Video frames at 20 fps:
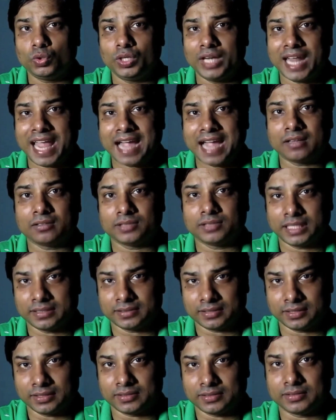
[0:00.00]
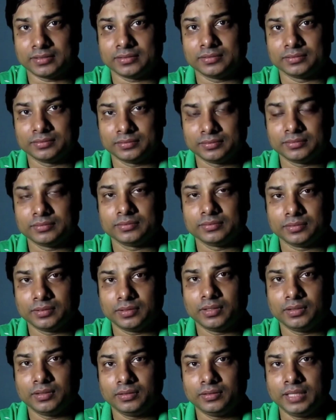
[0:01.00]
lakh theses
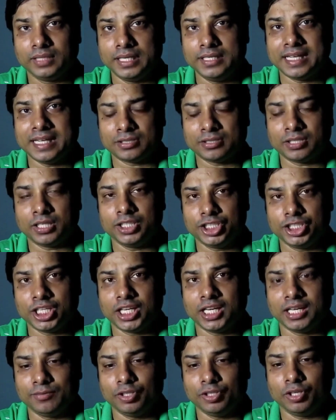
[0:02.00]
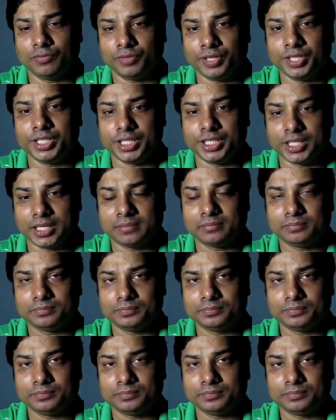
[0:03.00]
in National Digital Library of India.